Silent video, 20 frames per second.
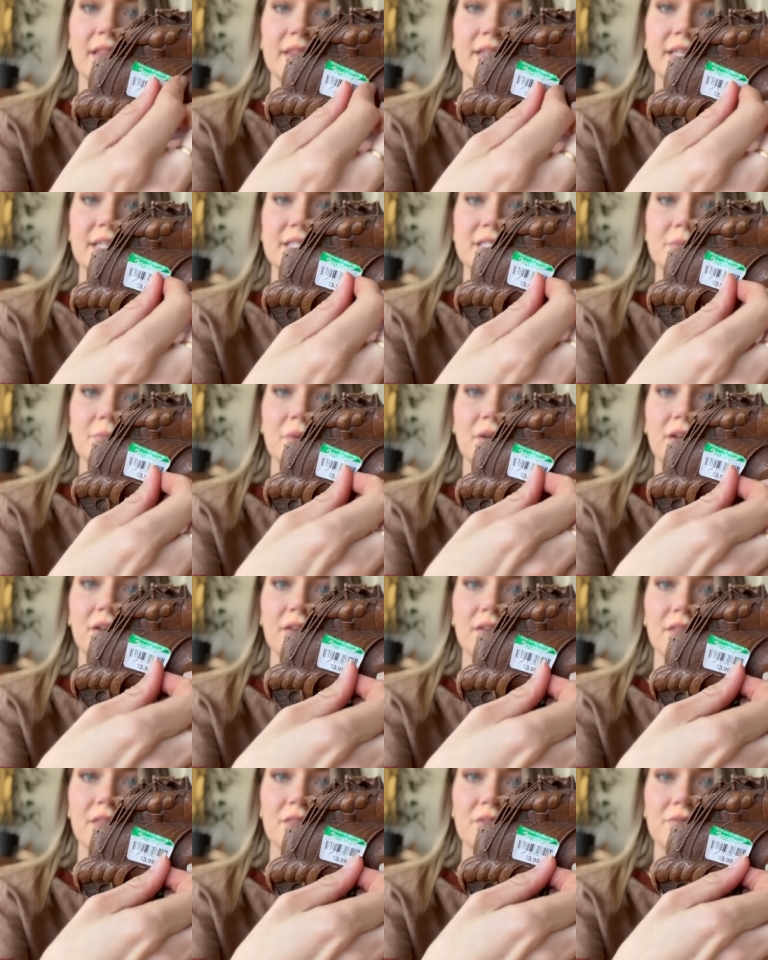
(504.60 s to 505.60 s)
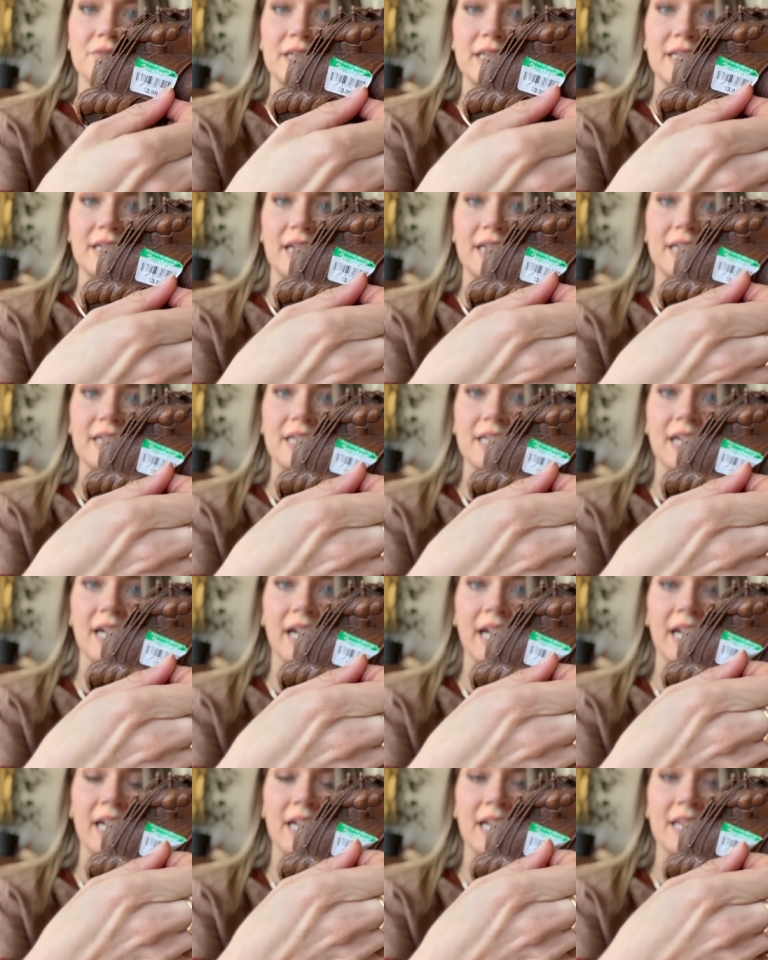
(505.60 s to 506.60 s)
These were
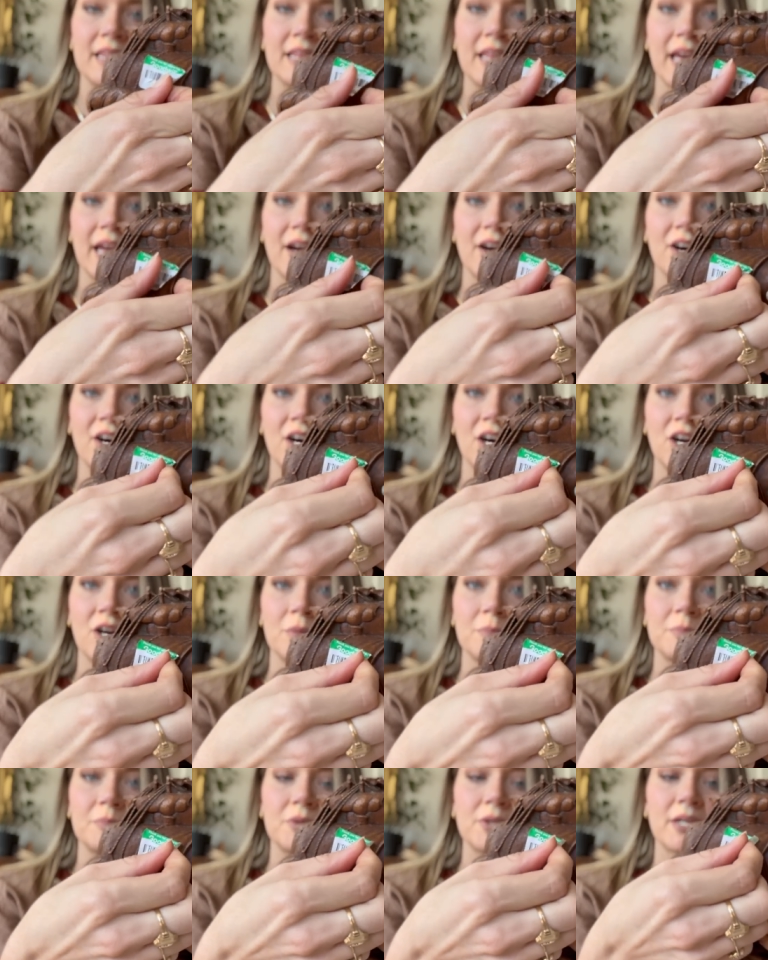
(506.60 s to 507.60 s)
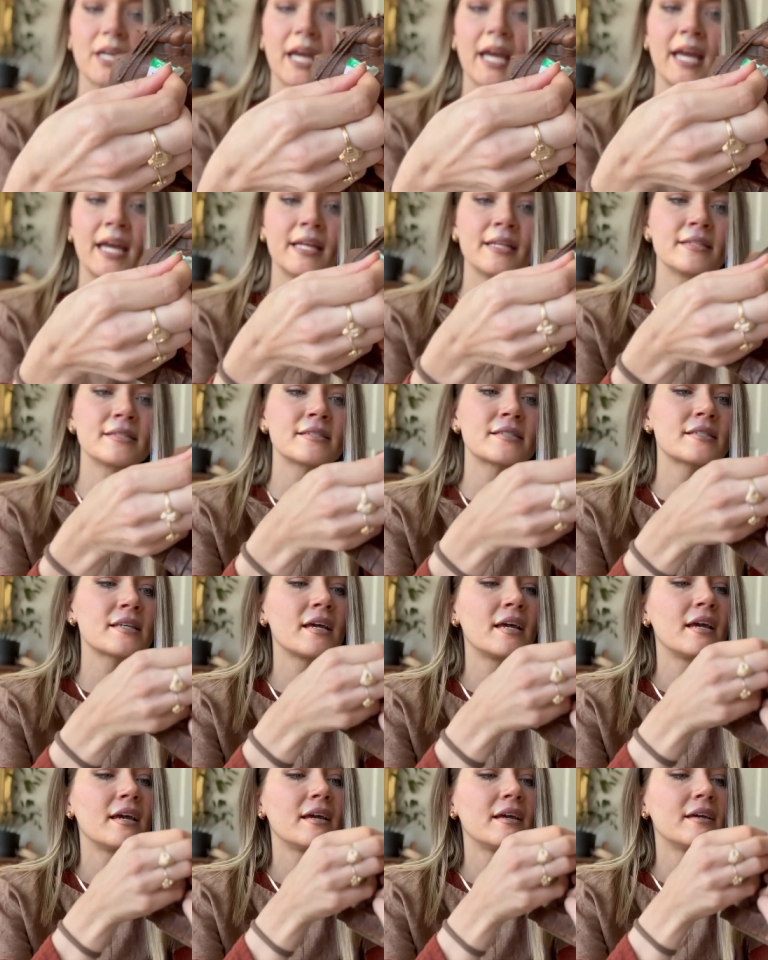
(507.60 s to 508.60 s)
$3.99 and they are bookends.
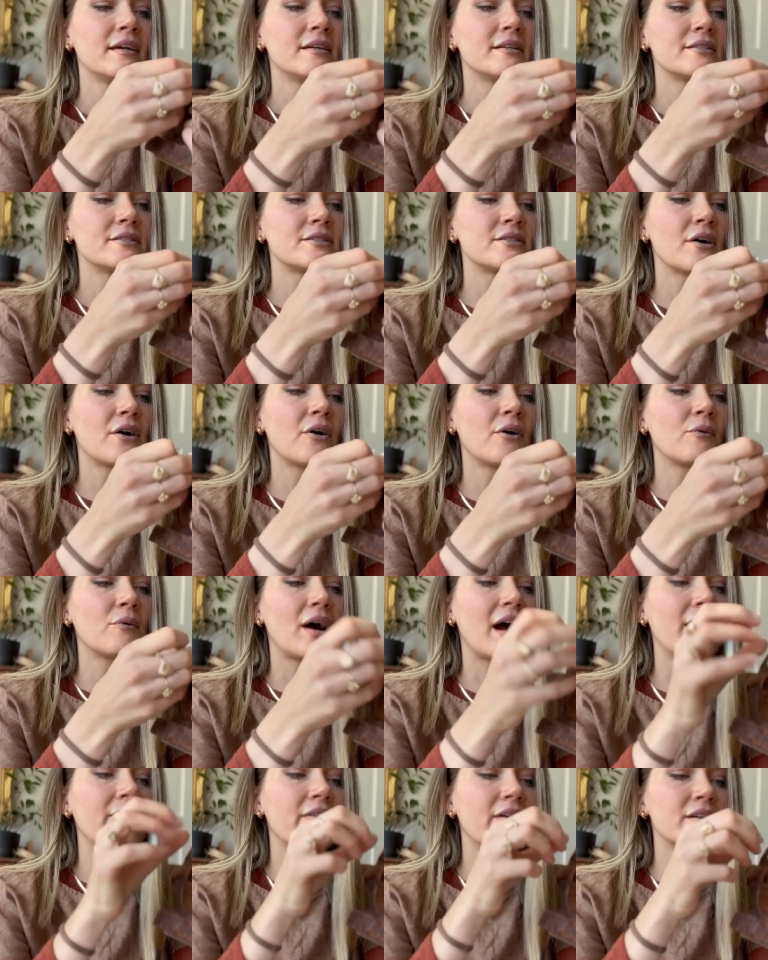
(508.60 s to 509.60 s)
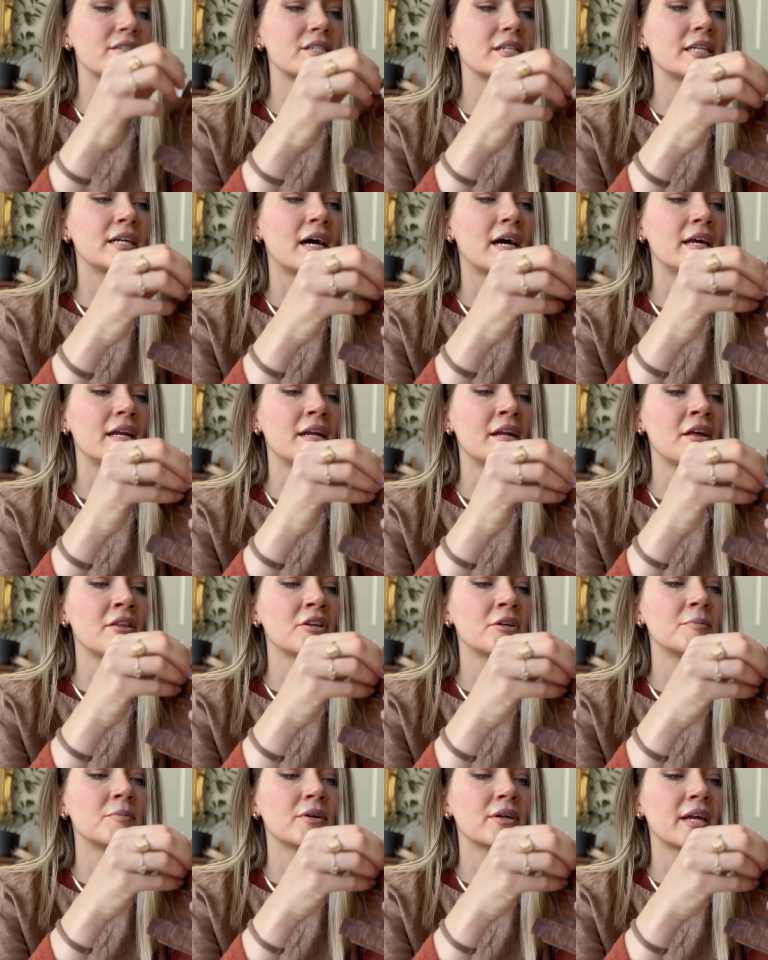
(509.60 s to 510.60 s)
So I've actually got
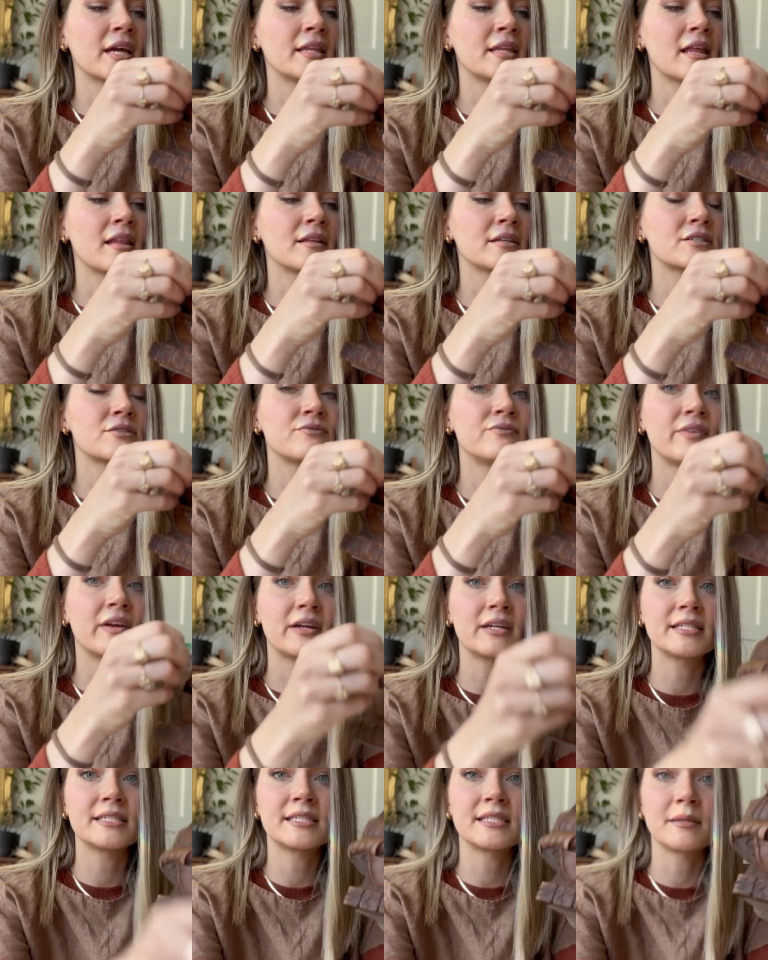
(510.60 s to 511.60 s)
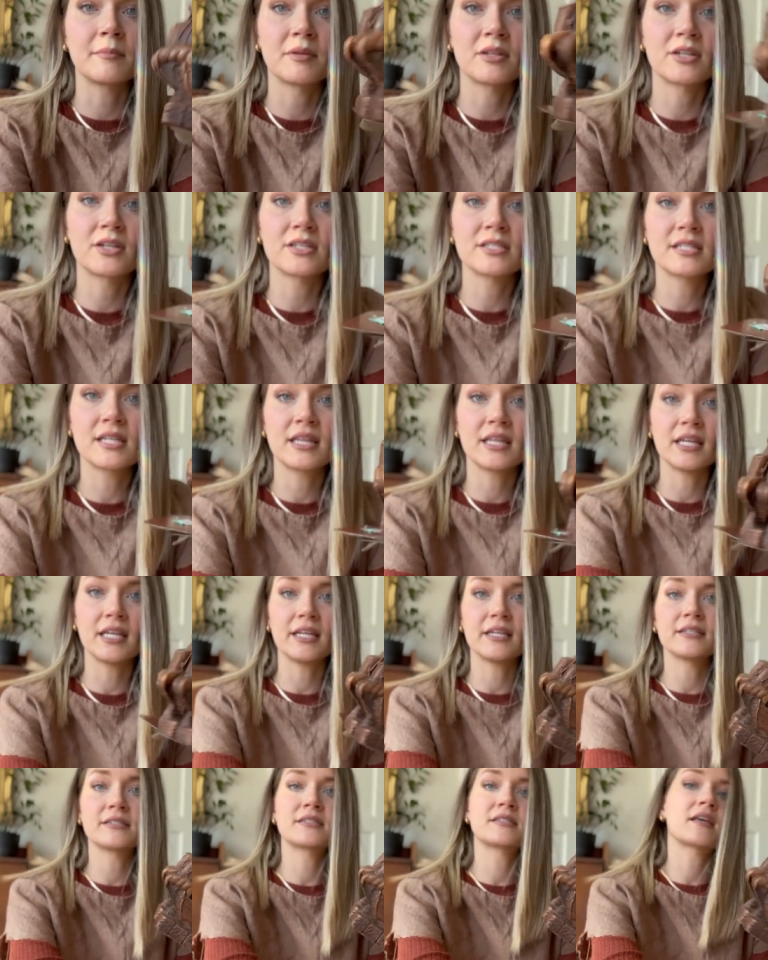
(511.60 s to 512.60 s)
another bookend that looks very similar to
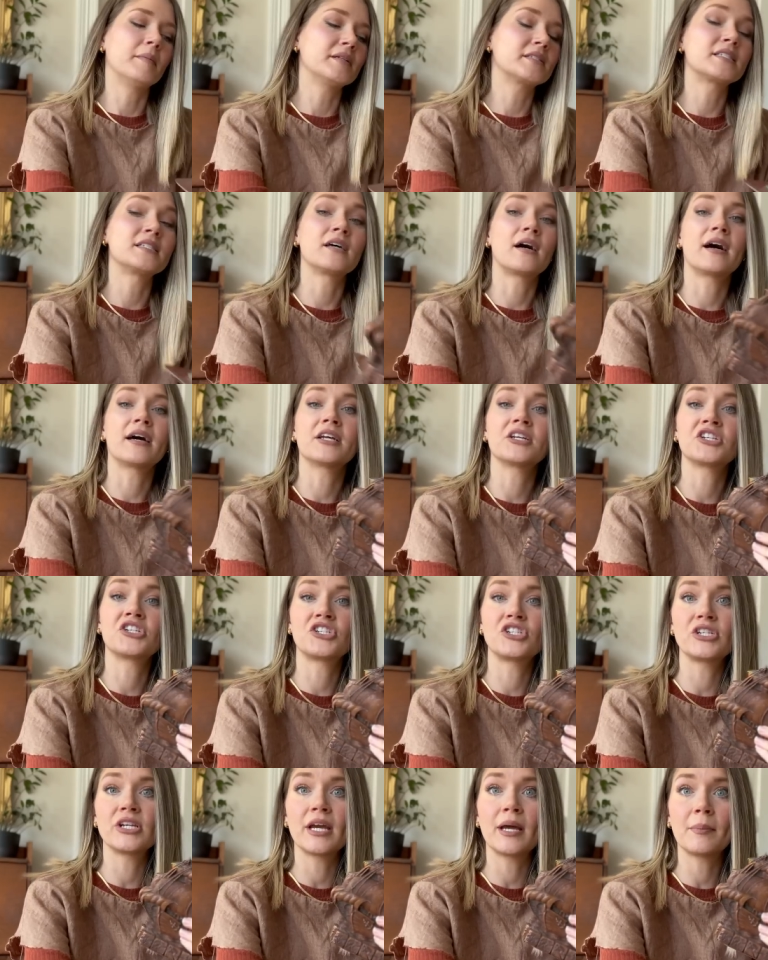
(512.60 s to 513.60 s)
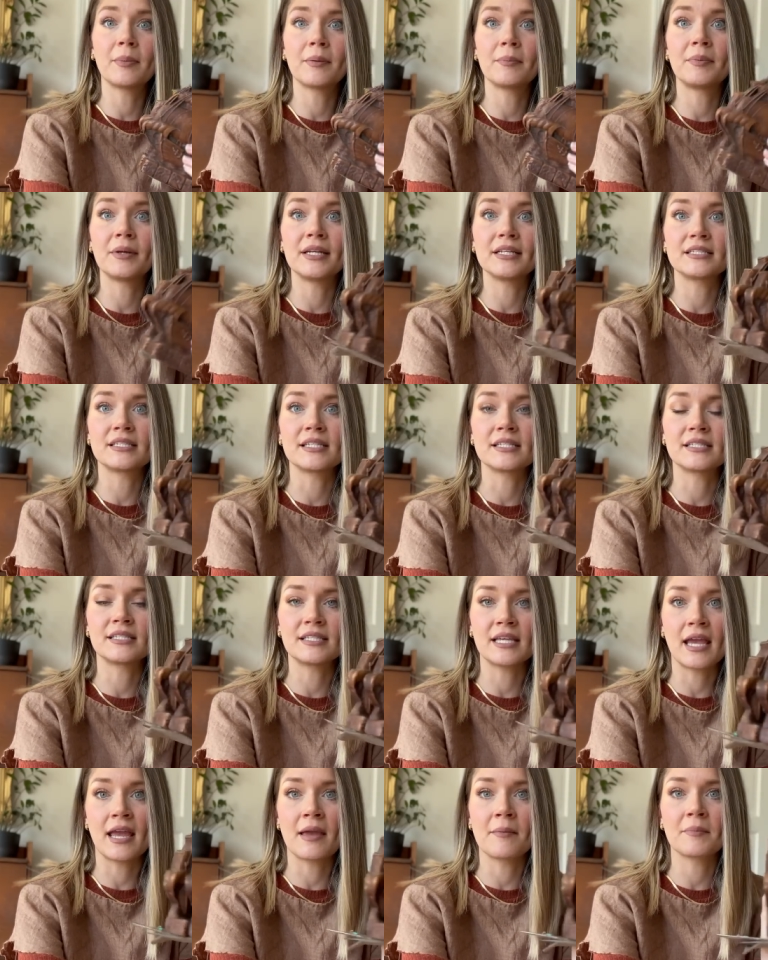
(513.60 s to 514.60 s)
these. It's not a ship, but it's the
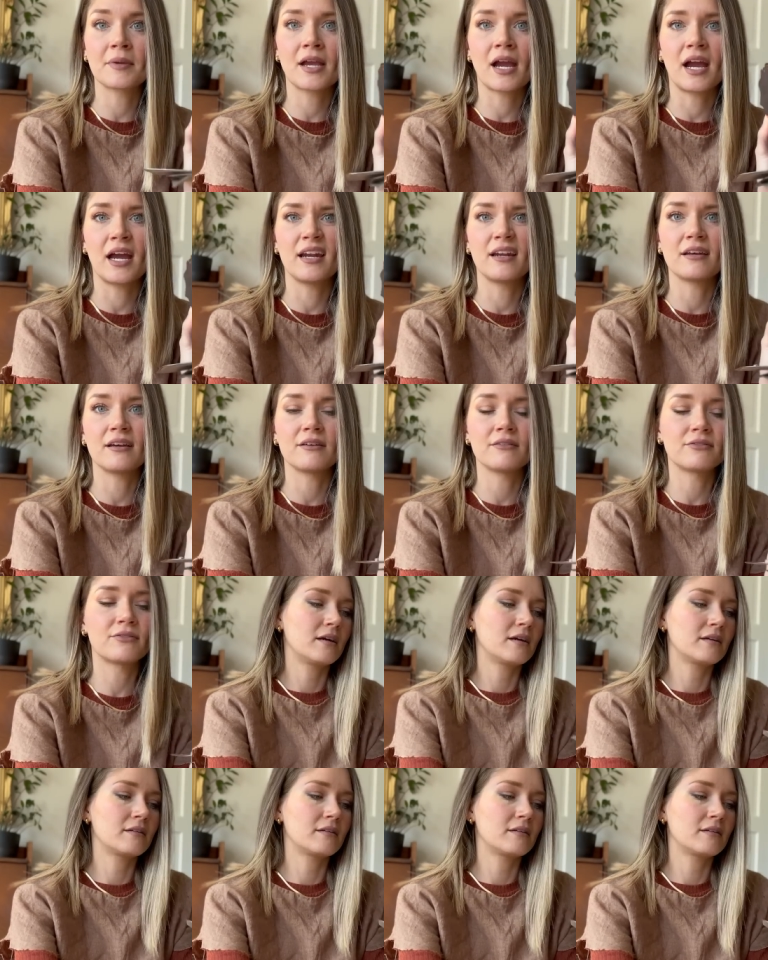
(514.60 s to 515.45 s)
same kind of